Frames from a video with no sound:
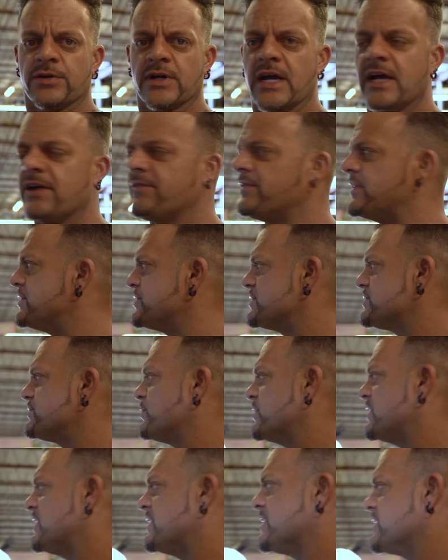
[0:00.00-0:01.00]
graph,
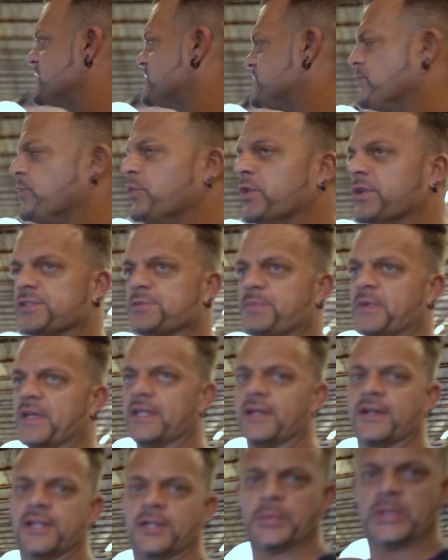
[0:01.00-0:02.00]
we did get some wheel
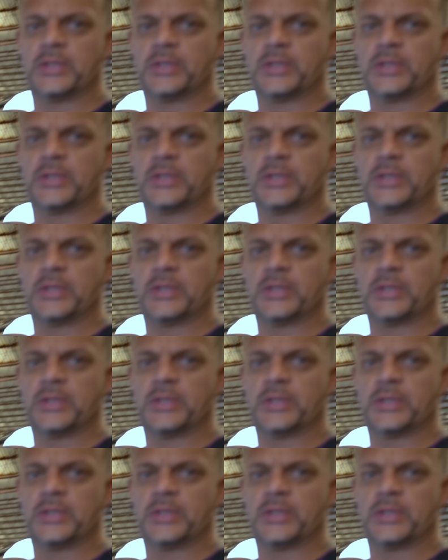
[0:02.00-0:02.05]
spin here in the